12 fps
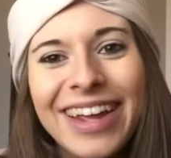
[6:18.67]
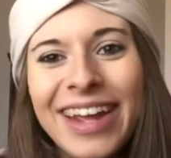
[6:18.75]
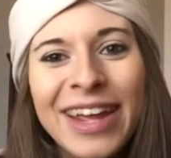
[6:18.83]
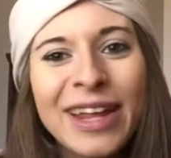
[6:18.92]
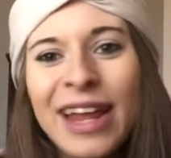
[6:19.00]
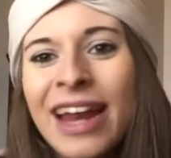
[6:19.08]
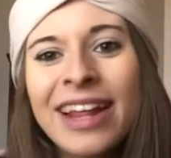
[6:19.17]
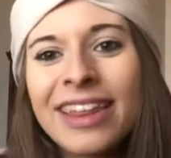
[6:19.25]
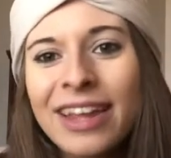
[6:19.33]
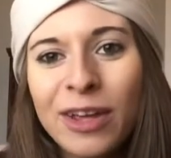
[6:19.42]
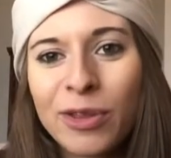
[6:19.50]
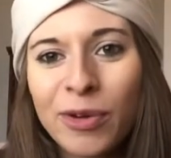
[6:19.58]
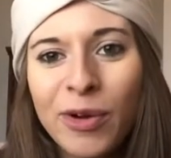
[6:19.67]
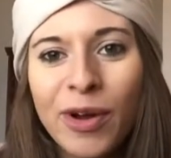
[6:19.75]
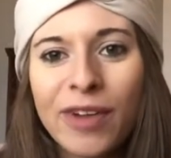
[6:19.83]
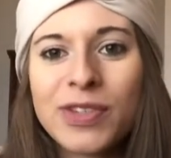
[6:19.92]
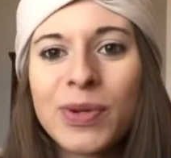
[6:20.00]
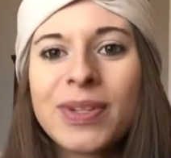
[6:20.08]
anything can throw it
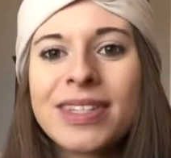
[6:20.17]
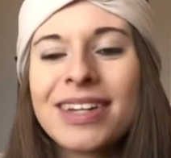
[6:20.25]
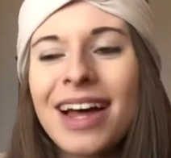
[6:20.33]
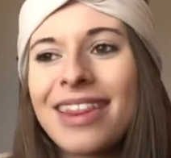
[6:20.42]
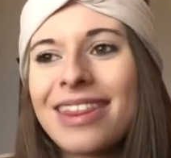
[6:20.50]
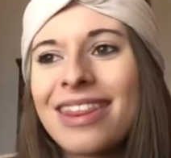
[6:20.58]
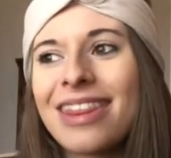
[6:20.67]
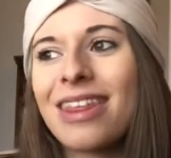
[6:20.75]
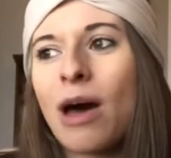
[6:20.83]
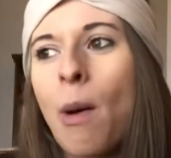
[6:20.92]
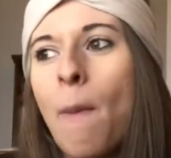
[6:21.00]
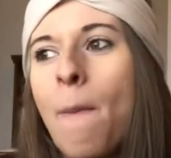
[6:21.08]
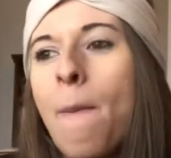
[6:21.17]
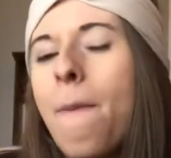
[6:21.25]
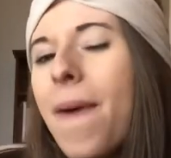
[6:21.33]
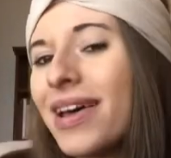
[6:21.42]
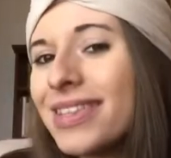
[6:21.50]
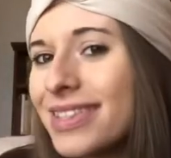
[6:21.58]
off. So it's not the
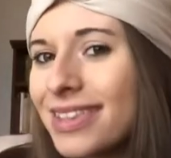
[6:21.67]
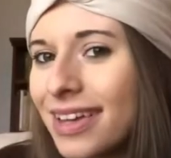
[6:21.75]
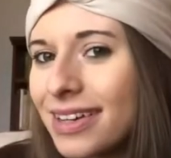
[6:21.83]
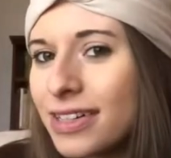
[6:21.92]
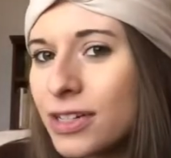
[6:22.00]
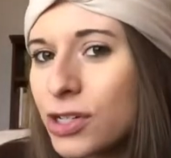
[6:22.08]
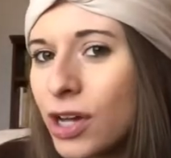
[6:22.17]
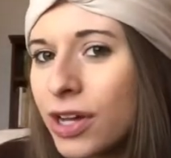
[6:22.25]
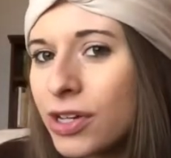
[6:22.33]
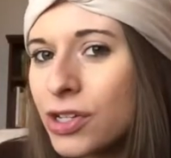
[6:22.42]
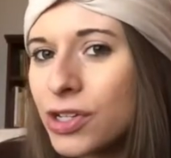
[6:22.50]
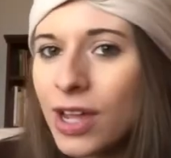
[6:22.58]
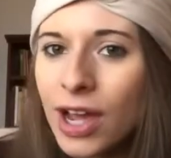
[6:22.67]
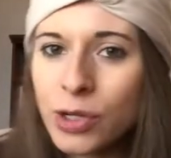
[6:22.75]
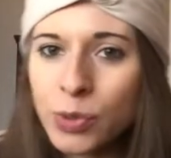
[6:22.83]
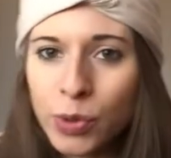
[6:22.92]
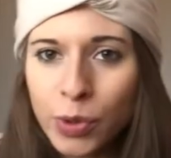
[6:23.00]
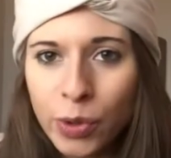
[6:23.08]
best thing to judge the
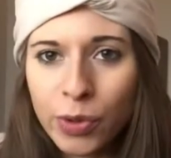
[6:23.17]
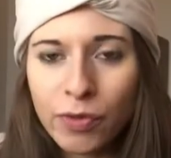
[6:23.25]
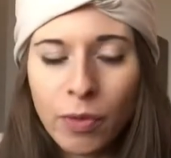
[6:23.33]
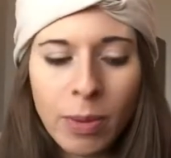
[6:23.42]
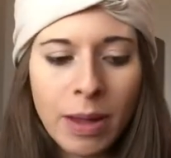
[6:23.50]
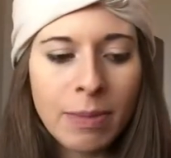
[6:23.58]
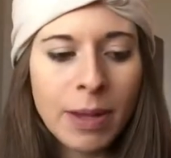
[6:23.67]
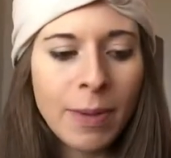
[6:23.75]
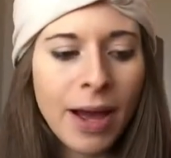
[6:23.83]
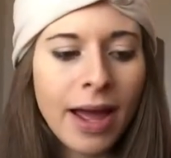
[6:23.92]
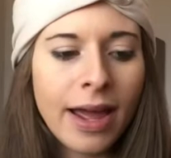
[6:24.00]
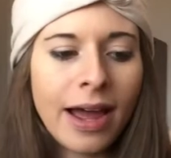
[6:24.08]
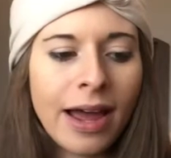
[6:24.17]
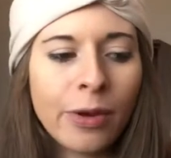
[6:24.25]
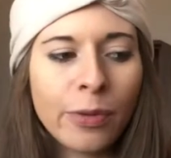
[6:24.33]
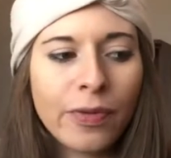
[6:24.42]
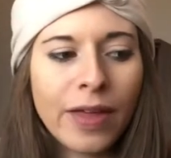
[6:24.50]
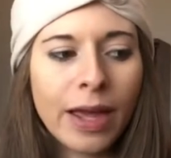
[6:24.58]
actual growth of a baby by, I
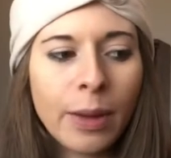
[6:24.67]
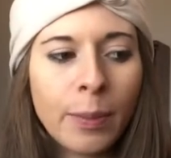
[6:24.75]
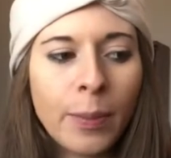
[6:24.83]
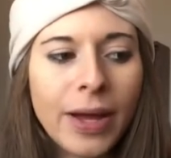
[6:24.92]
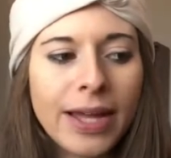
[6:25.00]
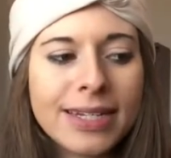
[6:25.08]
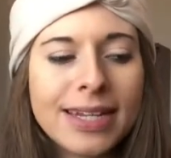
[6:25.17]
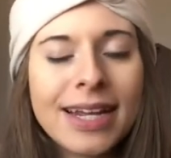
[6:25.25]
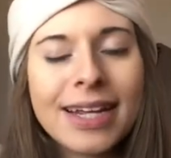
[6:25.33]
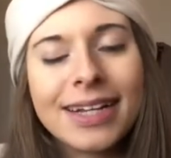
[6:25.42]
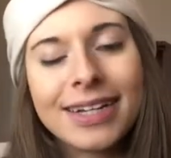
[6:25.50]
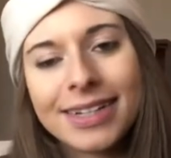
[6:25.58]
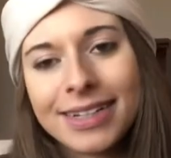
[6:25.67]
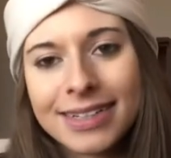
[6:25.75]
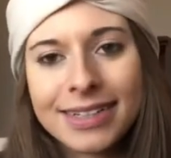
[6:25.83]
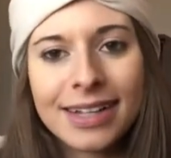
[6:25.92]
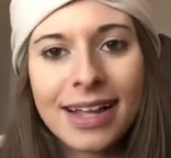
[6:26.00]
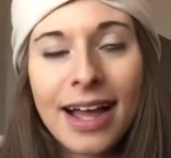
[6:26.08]
don't think, but
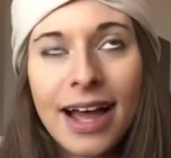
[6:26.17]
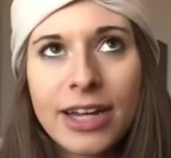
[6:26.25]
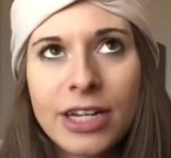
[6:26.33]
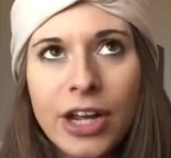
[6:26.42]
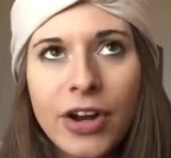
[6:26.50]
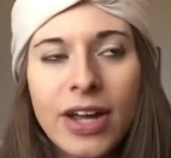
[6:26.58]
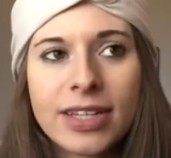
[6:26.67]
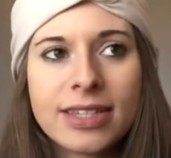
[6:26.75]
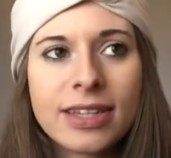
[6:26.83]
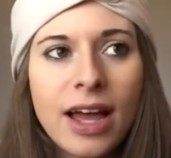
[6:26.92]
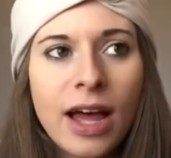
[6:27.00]
I digress.